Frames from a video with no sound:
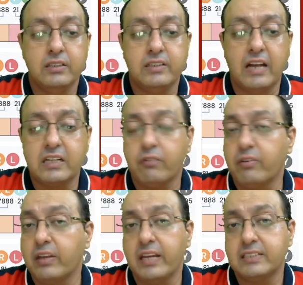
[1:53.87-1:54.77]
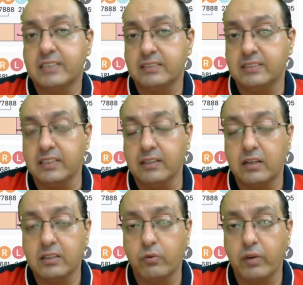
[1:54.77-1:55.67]
Delta variants and the
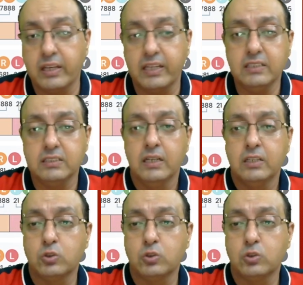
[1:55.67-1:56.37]
other variants.